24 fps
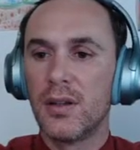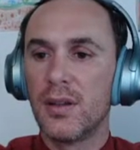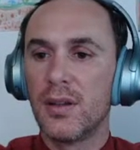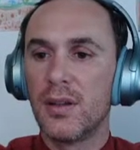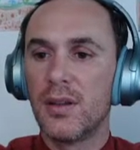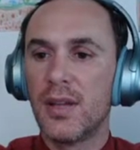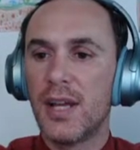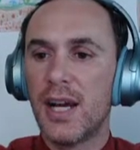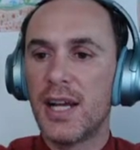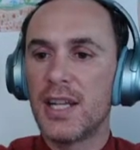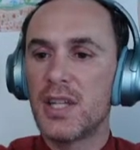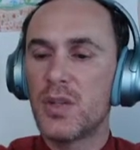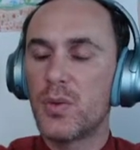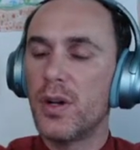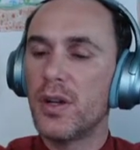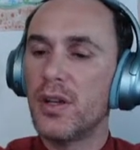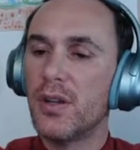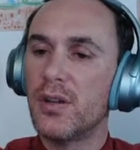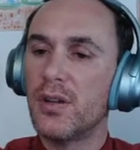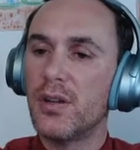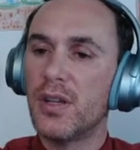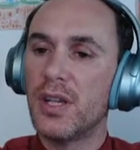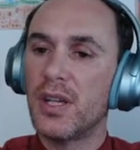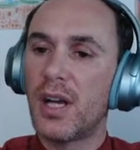that's where you
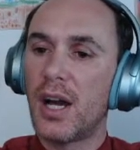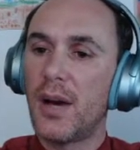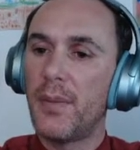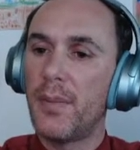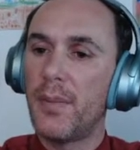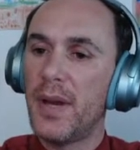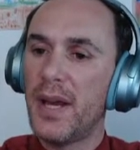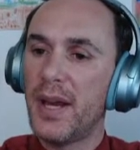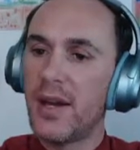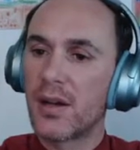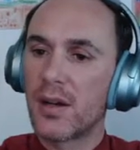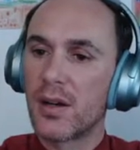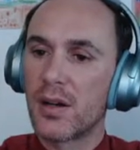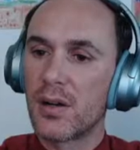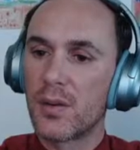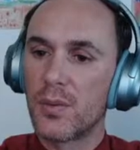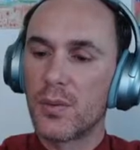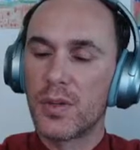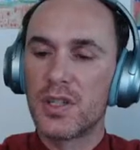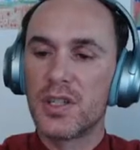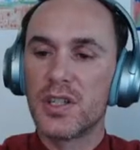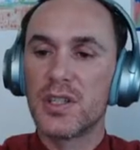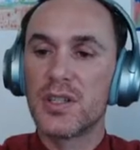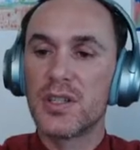need haber,
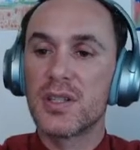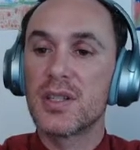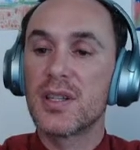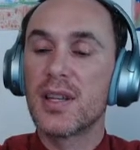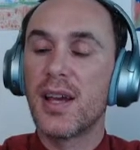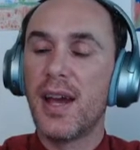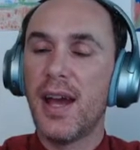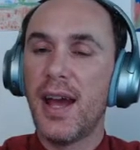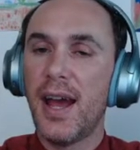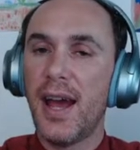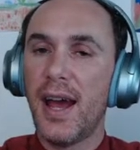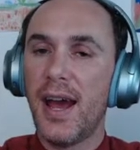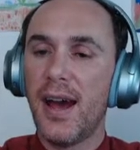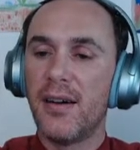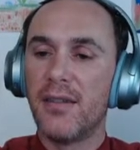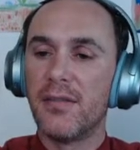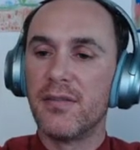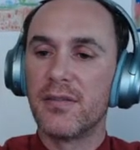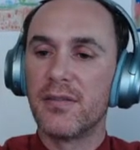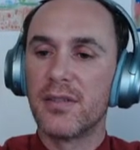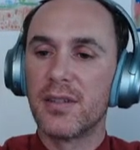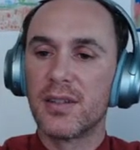which is have.